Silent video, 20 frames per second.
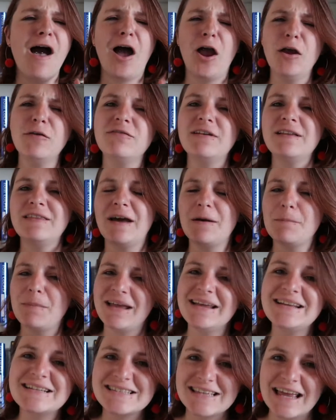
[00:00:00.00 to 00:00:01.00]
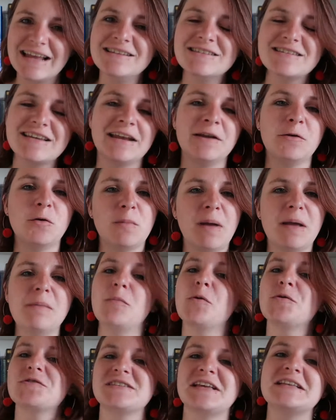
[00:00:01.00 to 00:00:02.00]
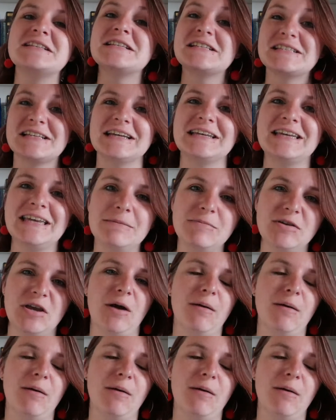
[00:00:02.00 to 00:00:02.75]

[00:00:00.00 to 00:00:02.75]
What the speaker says: Hopefully that makes sense and it will make more sense as I keep